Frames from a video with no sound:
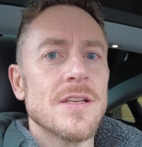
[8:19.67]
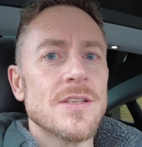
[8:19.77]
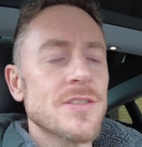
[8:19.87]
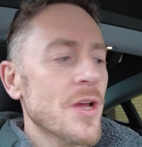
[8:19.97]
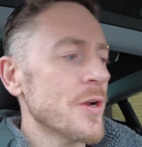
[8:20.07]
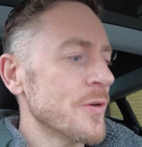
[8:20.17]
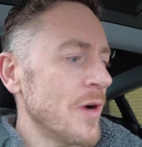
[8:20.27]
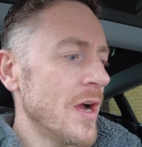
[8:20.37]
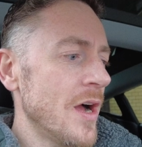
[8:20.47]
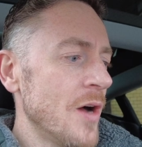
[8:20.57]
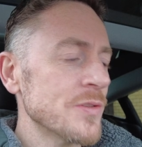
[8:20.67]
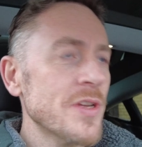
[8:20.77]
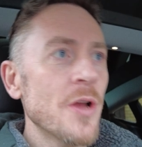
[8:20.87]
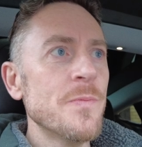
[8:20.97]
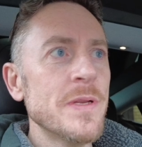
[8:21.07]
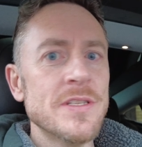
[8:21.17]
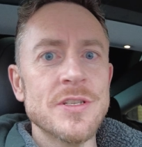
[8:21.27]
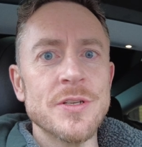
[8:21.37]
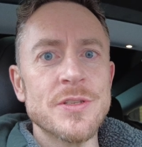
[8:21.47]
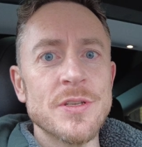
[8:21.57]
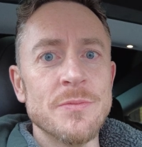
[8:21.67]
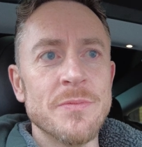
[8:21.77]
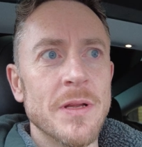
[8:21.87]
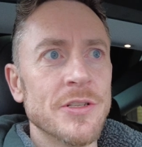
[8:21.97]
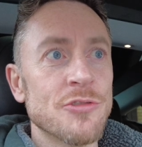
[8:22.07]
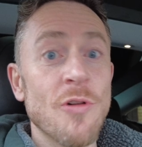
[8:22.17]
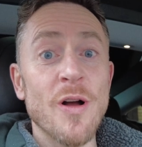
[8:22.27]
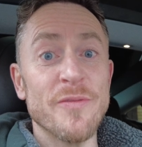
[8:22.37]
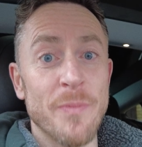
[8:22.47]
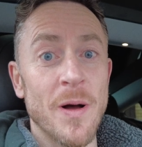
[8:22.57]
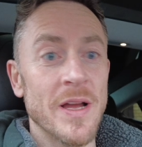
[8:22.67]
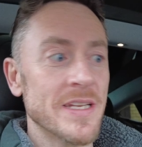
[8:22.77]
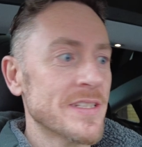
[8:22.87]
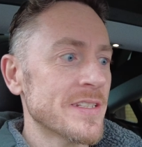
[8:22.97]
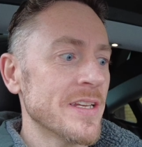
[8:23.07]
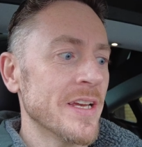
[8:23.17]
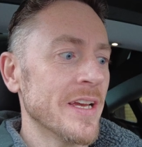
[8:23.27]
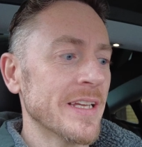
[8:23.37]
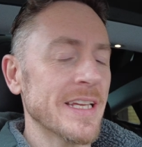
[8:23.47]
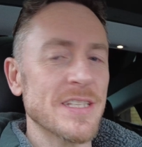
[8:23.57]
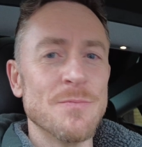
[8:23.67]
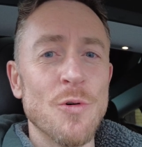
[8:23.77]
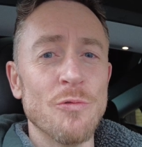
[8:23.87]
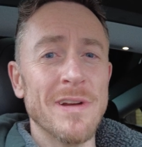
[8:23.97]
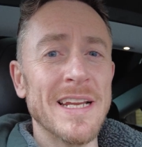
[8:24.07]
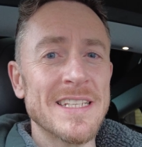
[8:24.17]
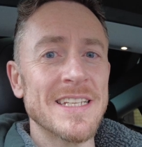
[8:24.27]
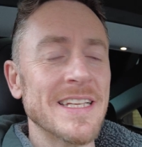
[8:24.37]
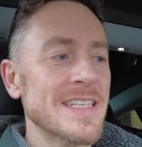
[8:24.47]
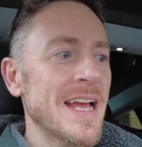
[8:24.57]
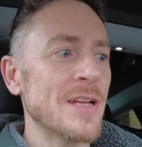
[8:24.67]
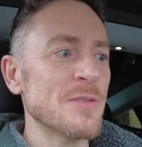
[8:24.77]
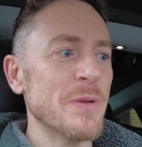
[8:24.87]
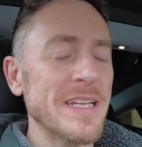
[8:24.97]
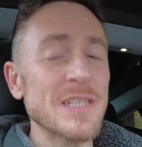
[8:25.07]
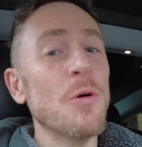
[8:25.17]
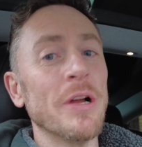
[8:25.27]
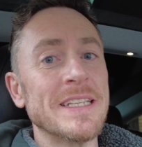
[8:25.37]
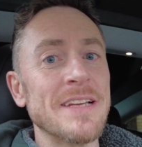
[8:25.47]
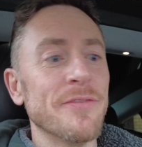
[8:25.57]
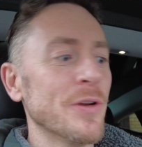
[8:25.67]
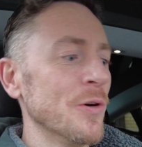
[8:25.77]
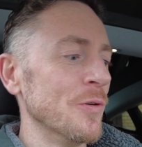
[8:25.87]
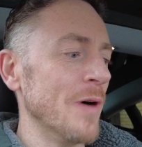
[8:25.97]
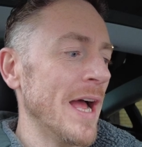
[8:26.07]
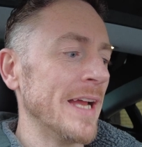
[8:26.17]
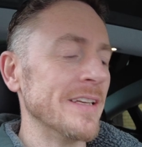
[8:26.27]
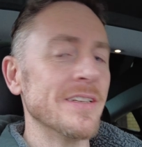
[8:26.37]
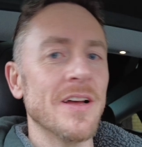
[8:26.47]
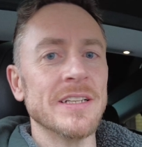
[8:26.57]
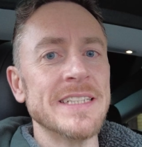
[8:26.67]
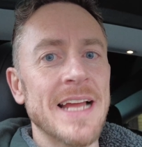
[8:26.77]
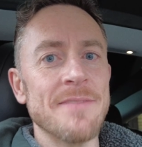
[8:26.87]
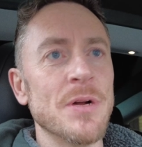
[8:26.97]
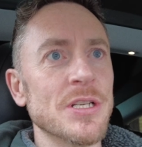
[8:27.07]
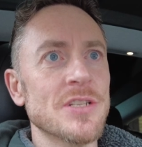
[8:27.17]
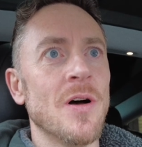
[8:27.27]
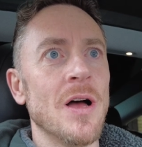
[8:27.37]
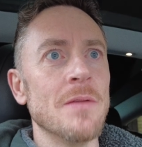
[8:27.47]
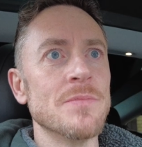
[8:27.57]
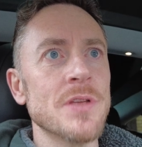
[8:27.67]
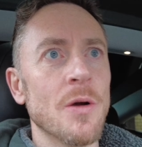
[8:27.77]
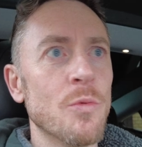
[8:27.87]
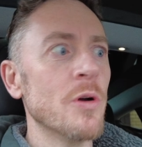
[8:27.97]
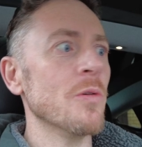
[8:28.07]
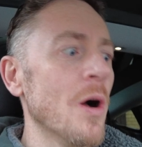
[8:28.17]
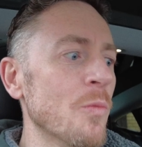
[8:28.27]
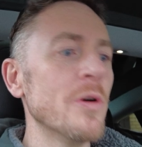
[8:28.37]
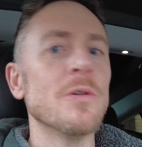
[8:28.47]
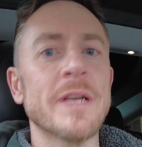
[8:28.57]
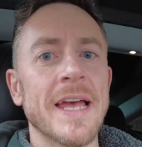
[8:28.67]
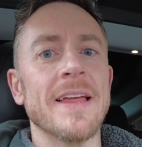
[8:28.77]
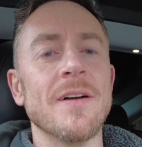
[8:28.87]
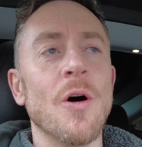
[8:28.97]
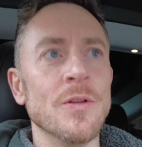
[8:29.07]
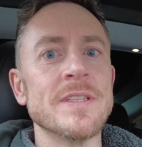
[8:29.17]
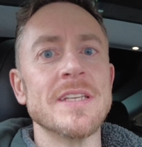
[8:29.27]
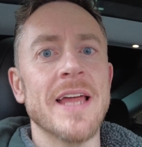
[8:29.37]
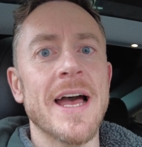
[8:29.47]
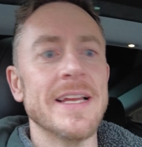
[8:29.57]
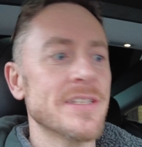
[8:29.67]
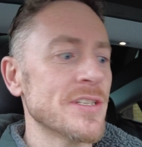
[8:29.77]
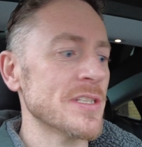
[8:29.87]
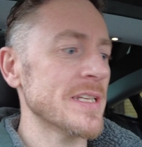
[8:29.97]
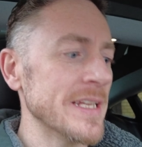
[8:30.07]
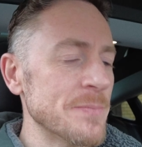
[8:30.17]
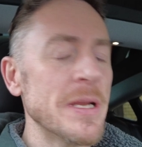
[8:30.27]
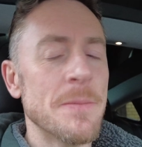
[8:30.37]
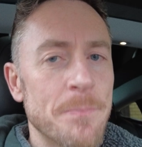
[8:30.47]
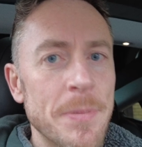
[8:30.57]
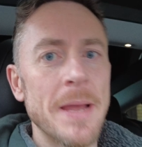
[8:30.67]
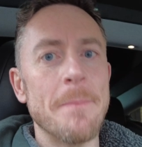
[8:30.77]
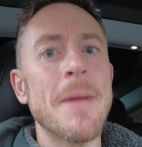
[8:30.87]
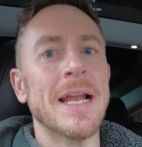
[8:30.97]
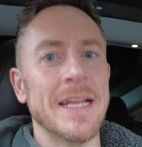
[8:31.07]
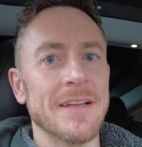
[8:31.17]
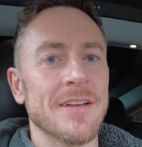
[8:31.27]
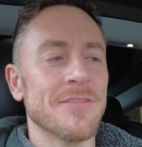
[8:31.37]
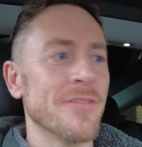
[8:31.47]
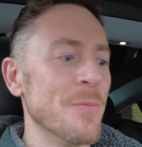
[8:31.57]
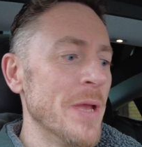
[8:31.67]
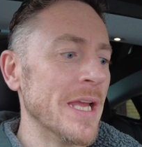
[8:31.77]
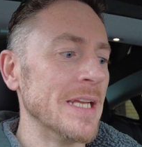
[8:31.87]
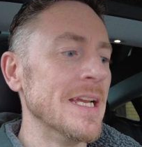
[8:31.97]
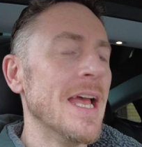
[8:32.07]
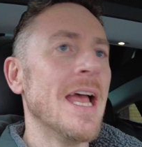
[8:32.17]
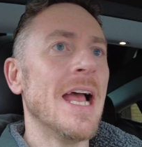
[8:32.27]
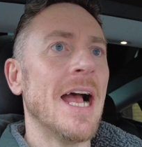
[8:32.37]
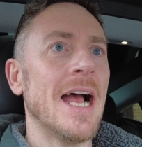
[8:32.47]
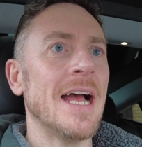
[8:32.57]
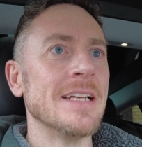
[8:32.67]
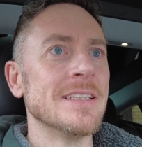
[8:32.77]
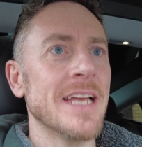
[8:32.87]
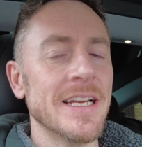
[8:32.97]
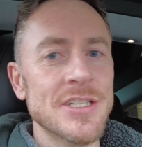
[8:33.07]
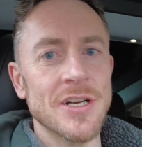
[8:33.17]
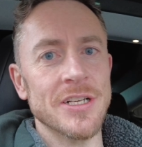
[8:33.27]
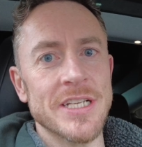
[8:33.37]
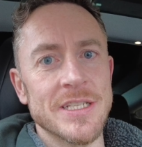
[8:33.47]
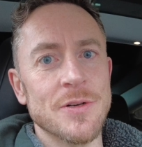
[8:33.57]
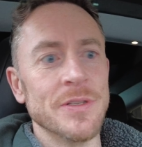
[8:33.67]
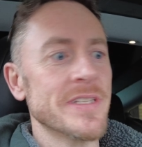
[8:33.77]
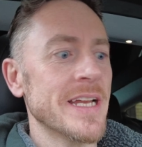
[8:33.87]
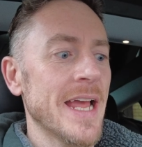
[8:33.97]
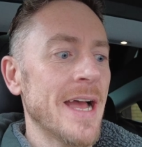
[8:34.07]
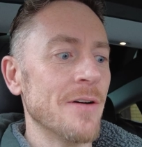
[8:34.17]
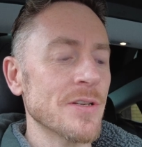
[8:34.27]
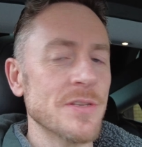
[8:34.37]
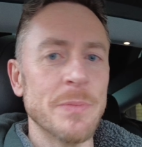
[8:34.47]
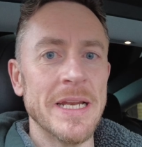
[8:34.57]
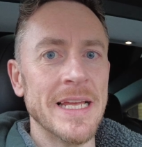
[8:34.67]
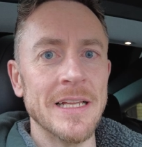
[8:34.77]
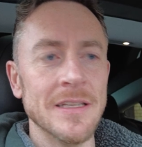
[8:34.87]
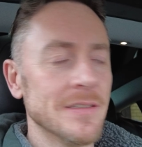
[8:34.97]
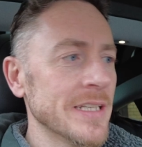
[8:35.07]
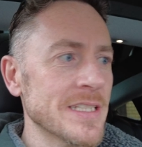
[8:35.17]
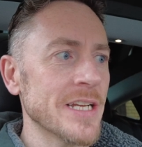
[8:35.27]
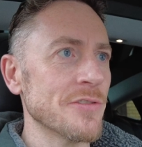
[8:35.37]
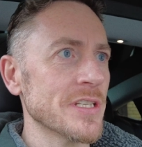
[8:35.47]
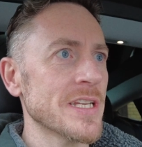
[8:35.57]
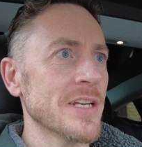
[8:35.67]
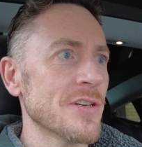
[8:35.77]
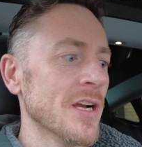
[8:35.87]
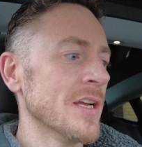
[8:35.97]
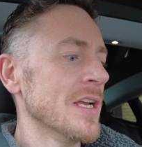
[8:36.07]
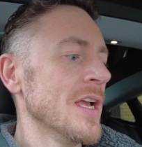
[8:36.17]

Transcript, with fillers: So I was hoping to do some drive-bys to get some more realistic sounds, but it is quite difficult and I didn't have much time, so I will I will get onto that. It's just, it's been a bit manic for me and getting Chargeheads content out because I've been ill, et cetera, et cetera.